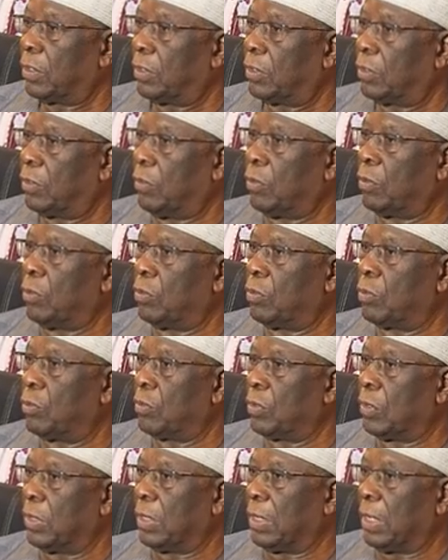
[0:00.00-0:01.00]
So
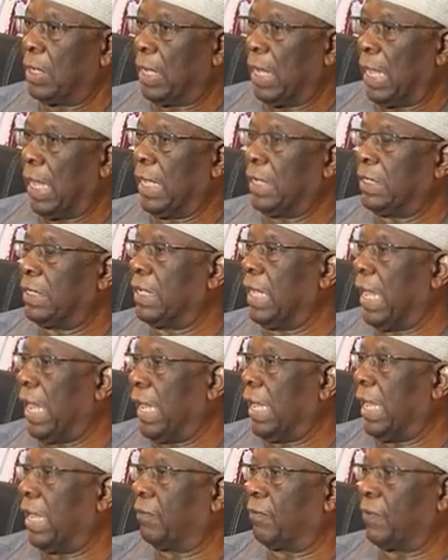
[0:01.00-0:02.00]
I
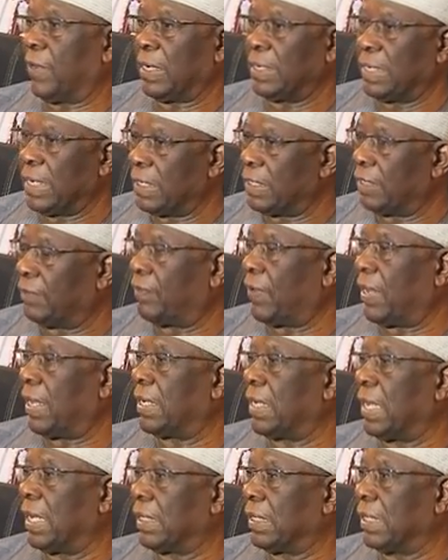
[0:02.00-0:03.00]
have
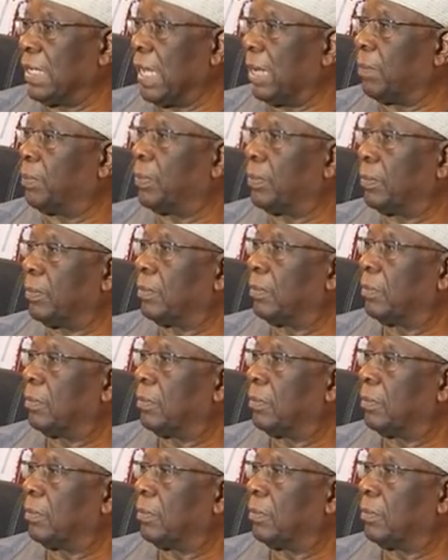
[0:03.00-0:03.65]
identified that gap.